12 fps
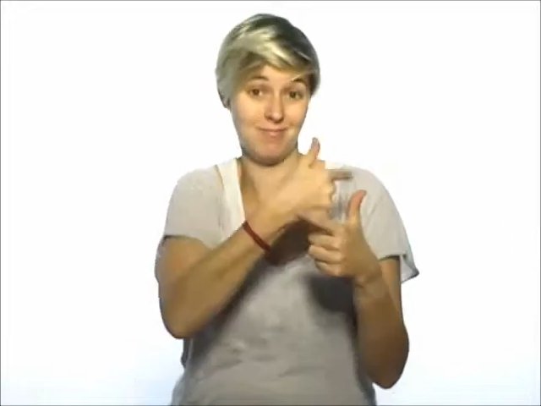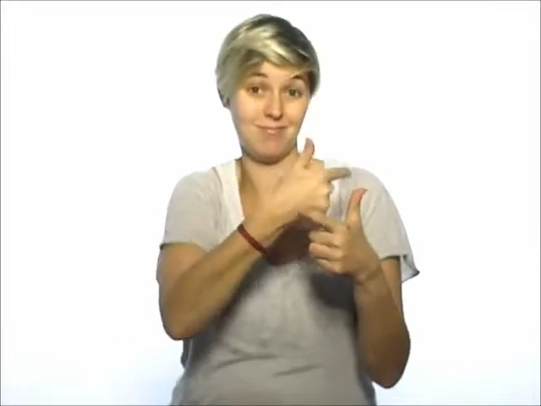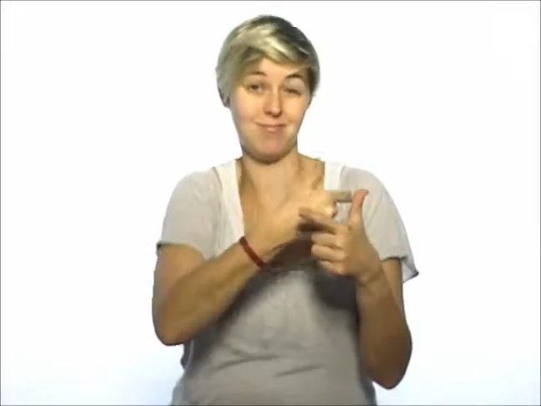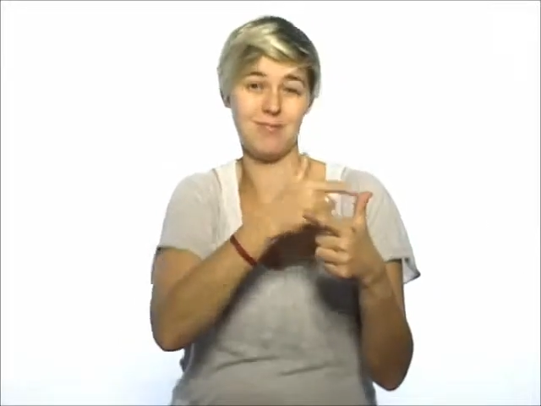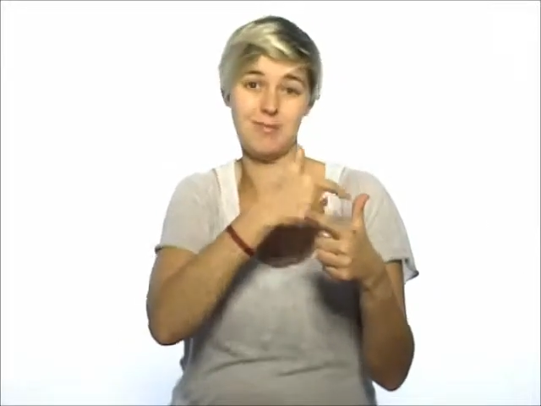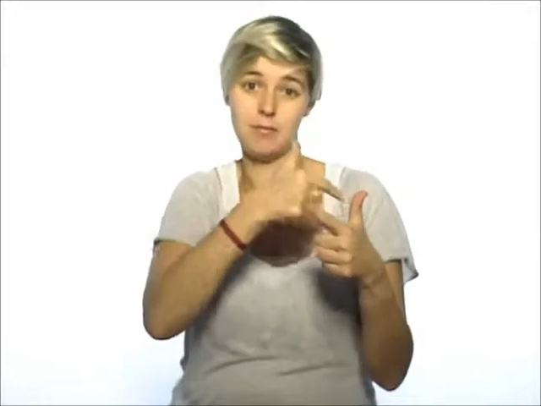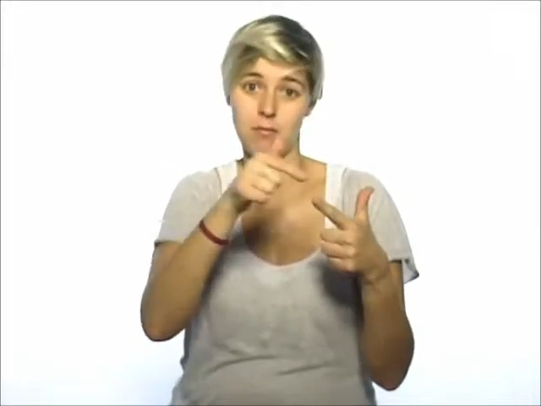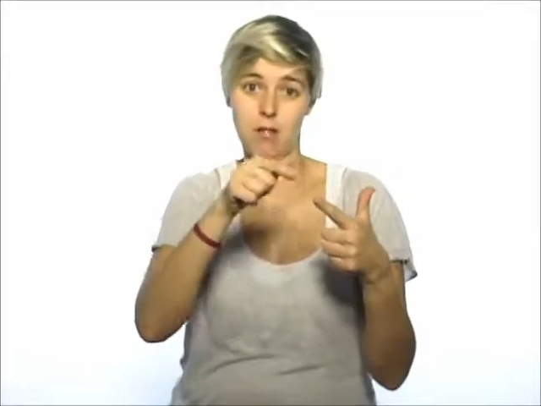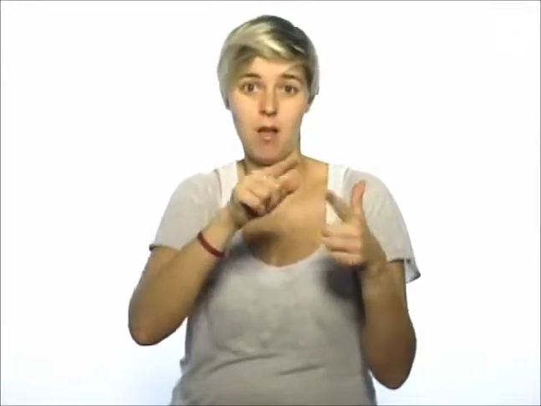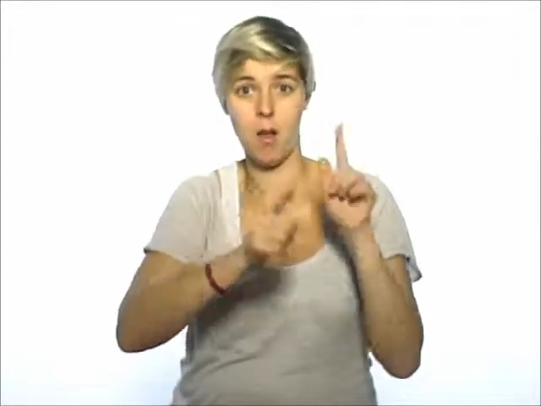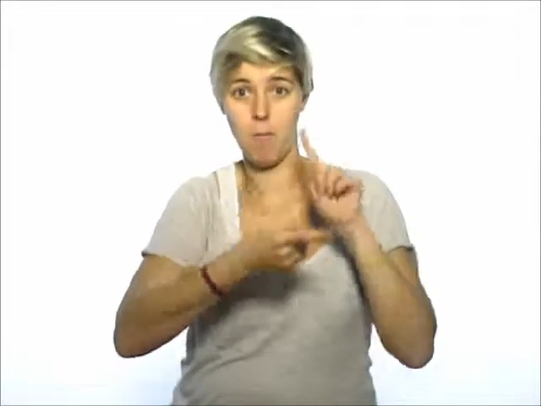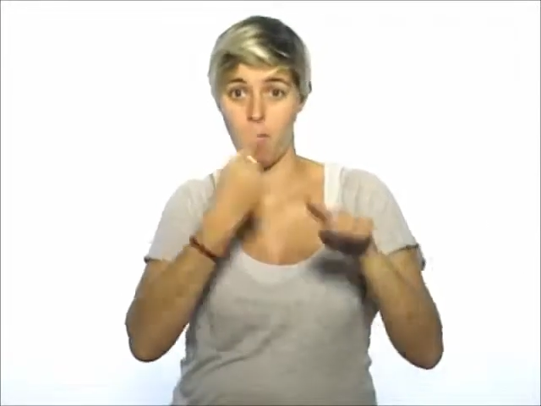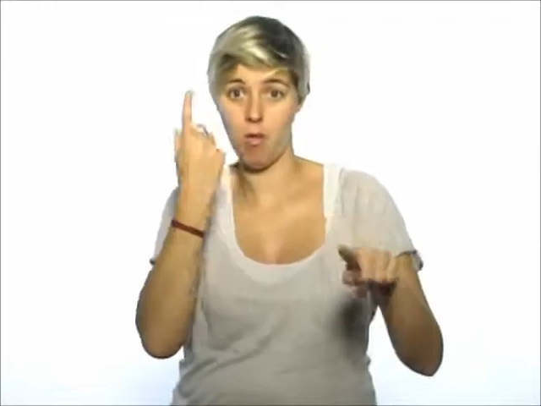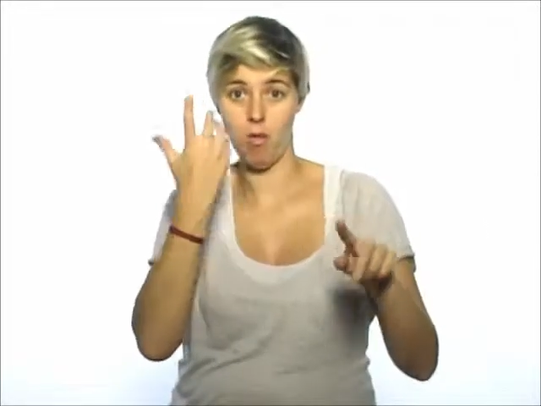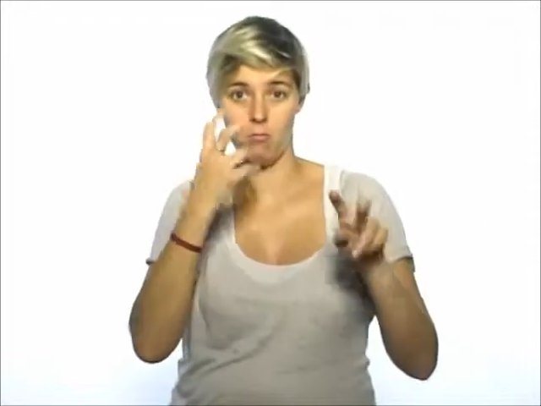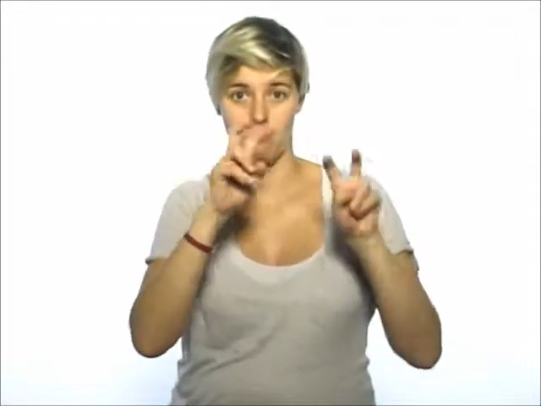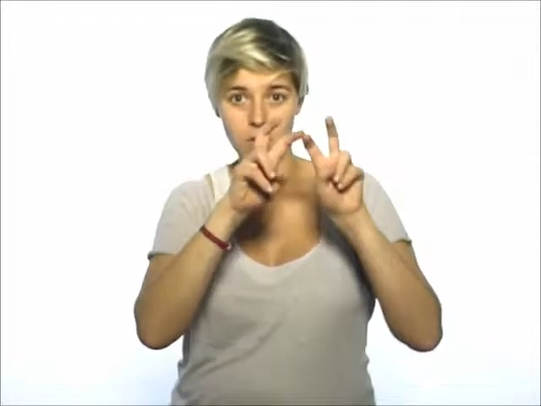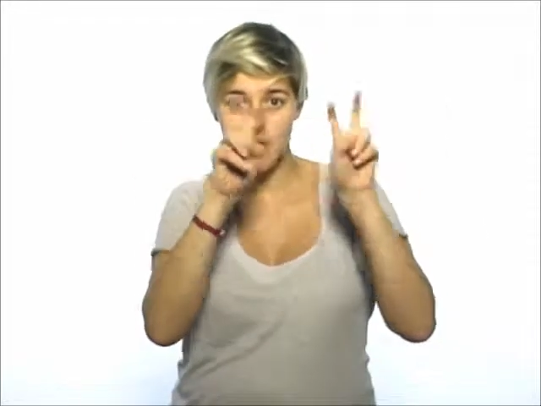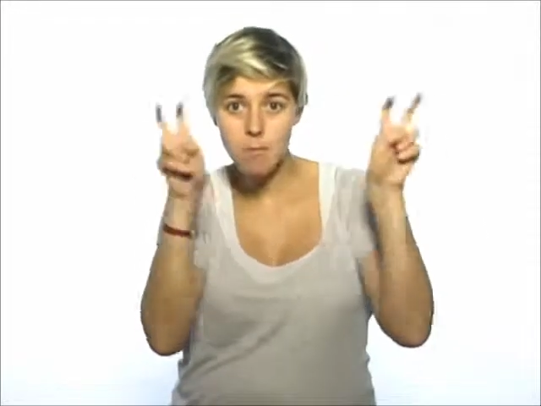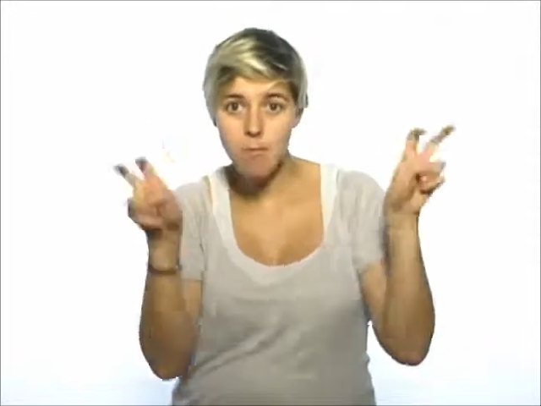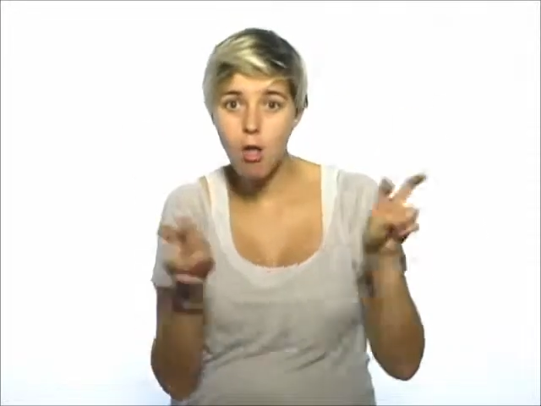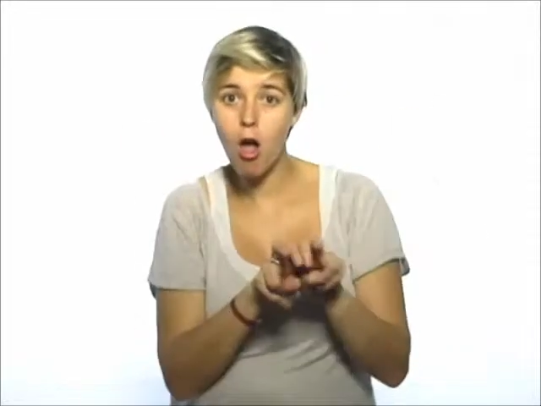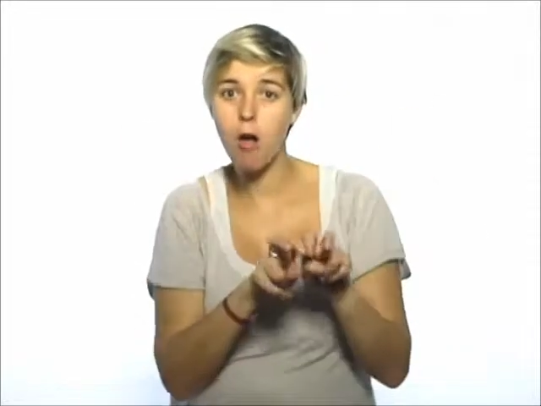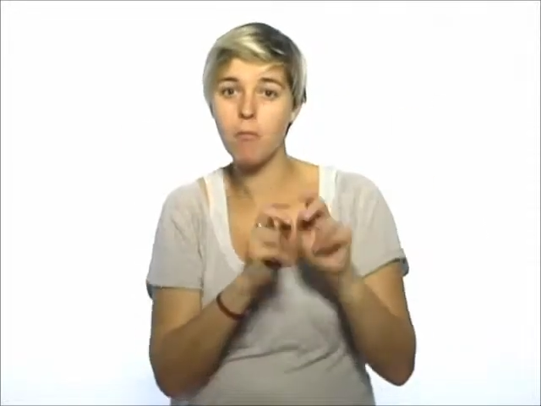be they interpreters or text
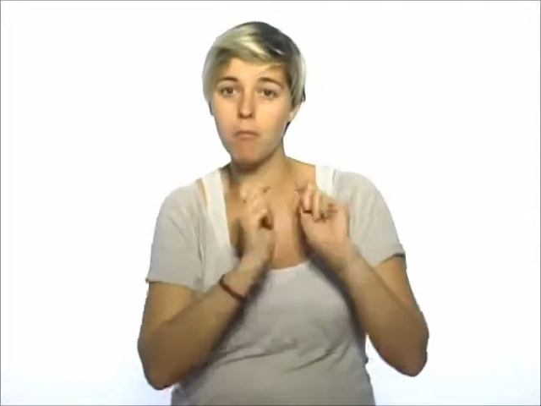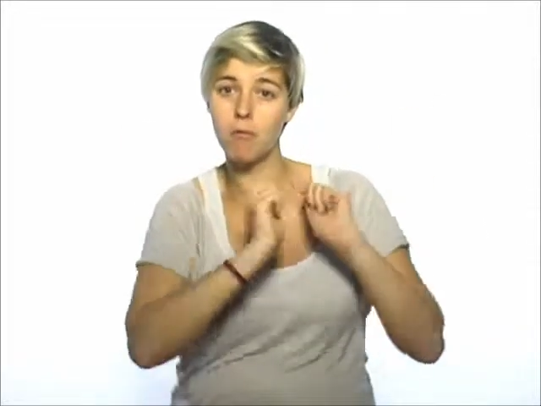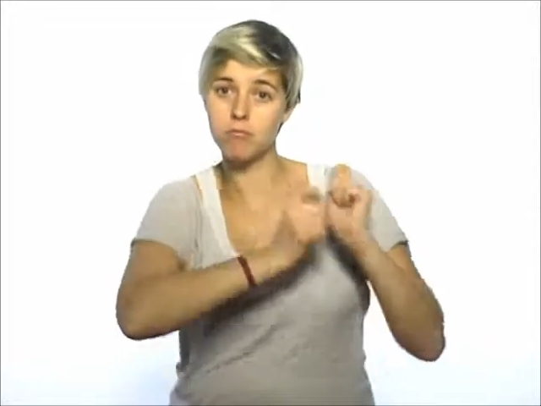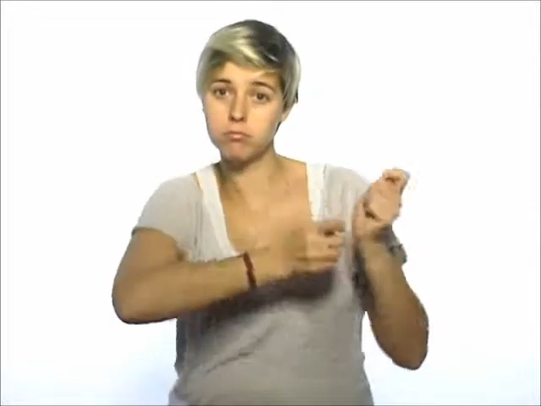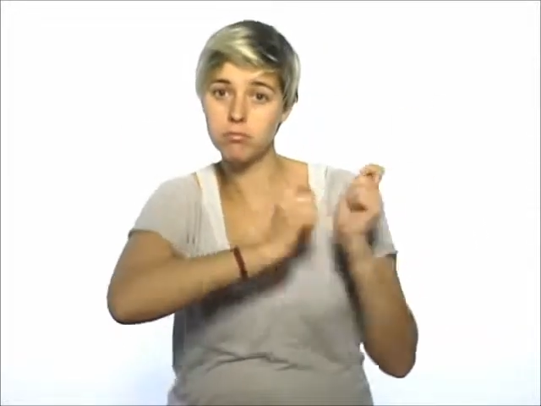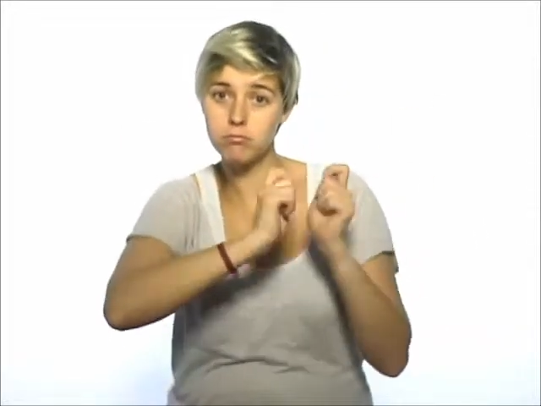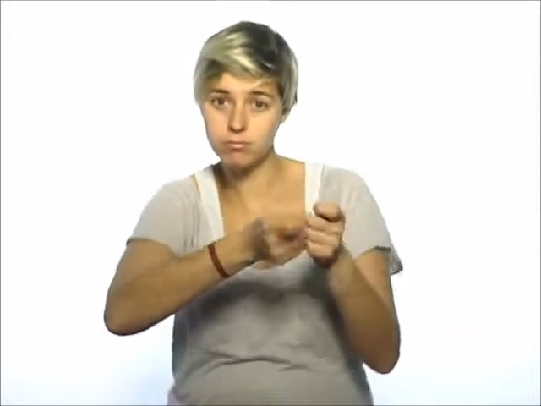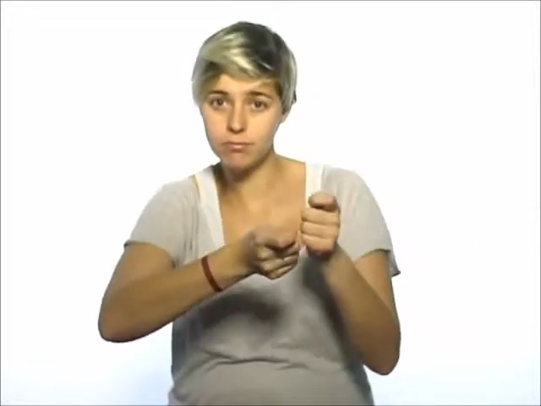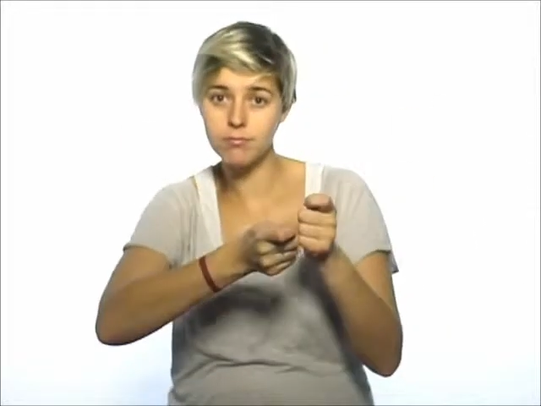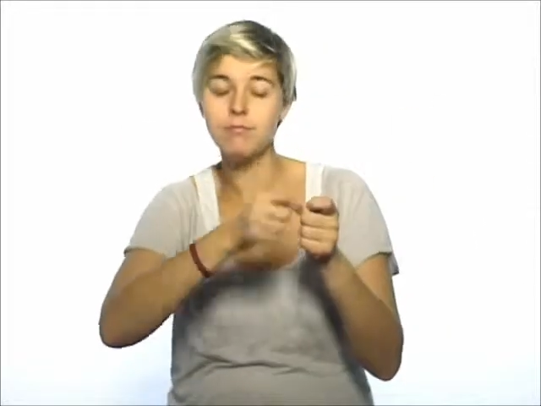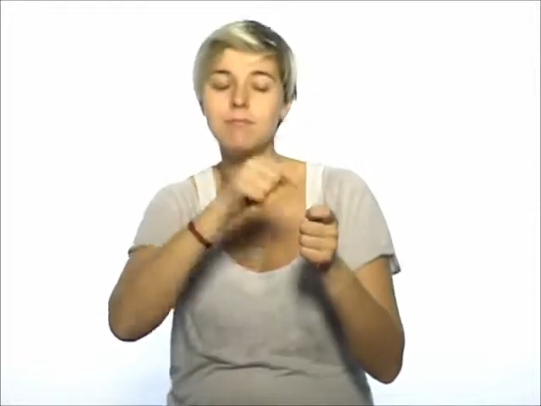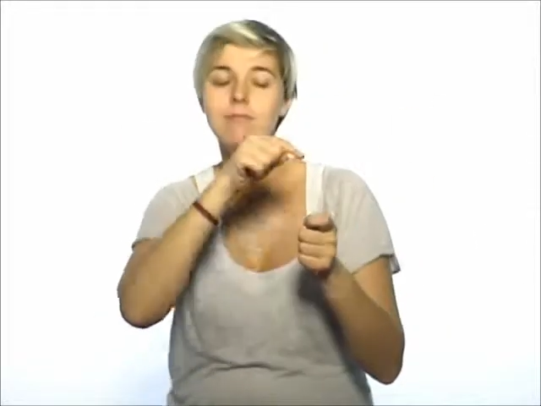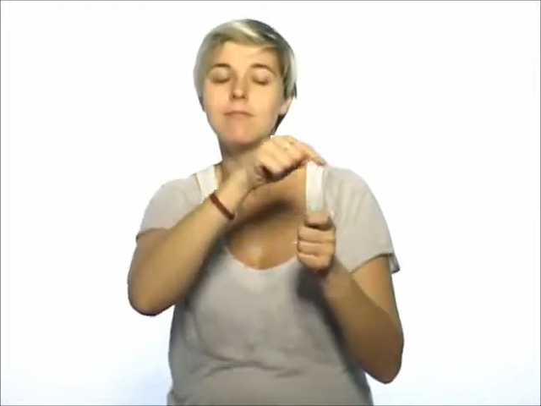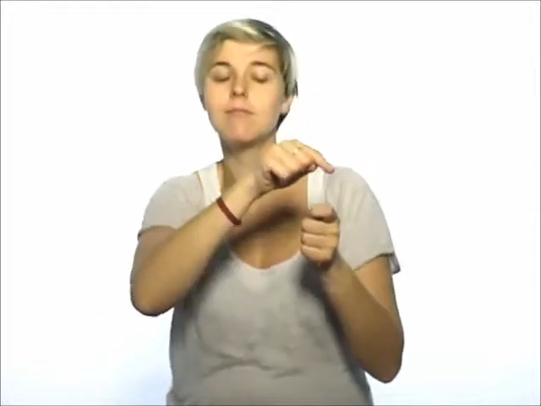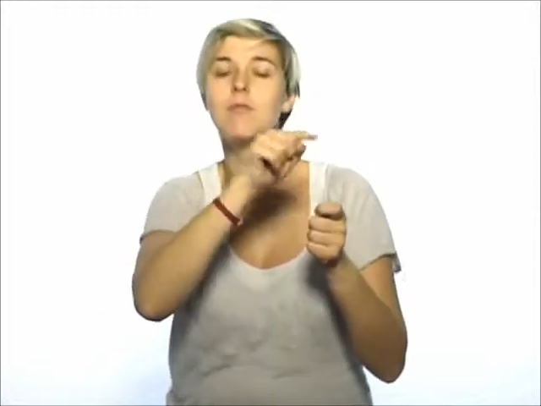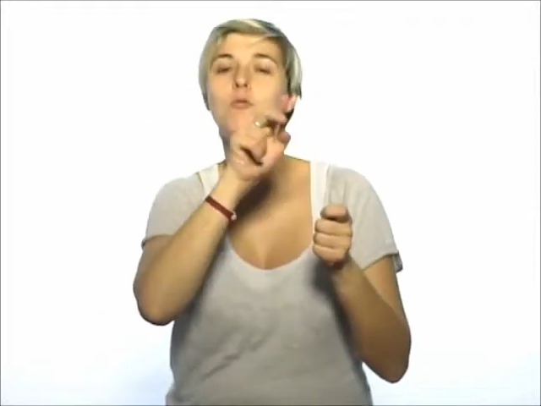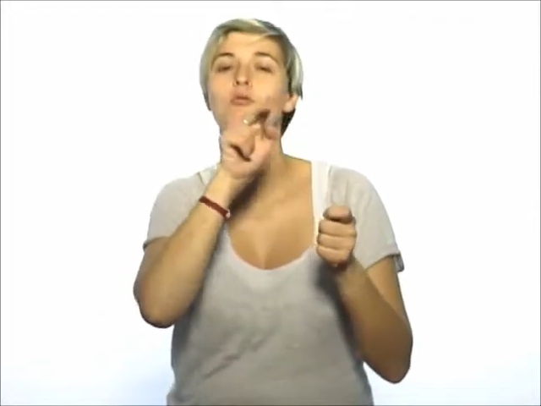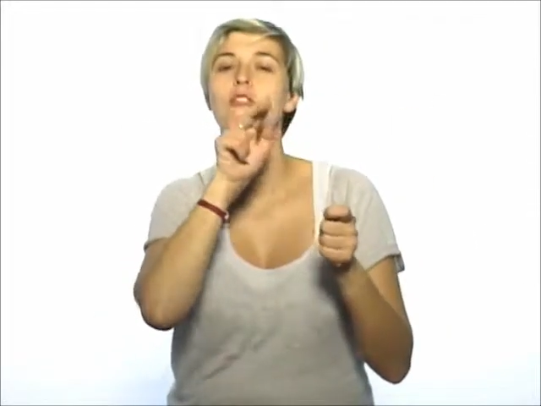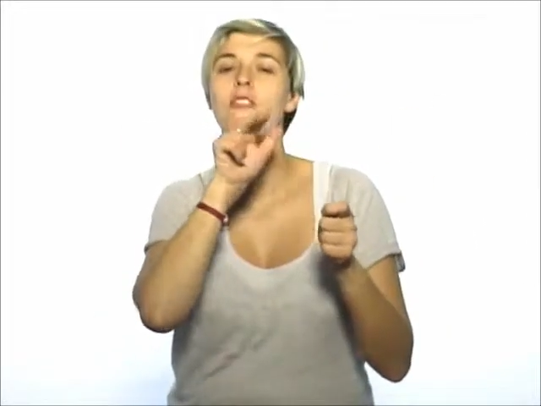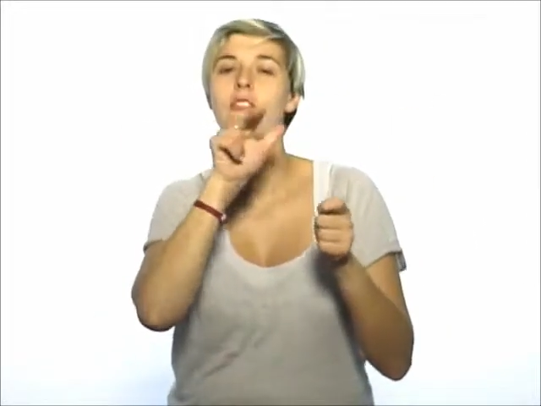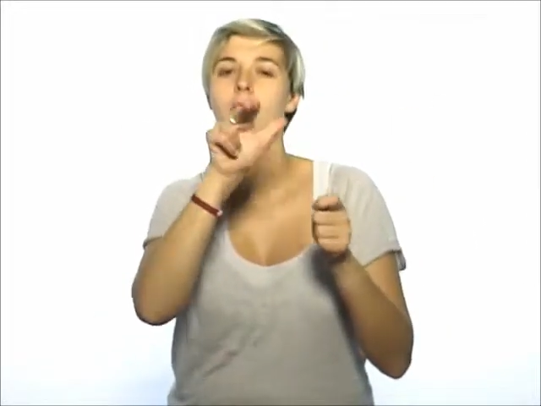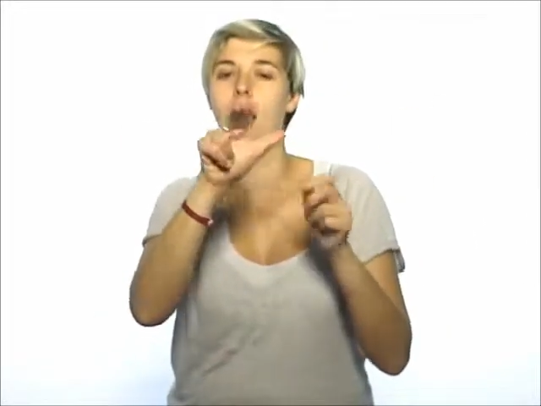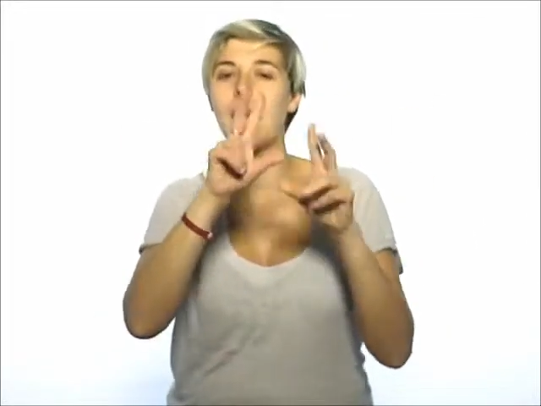typists, are fully qualified.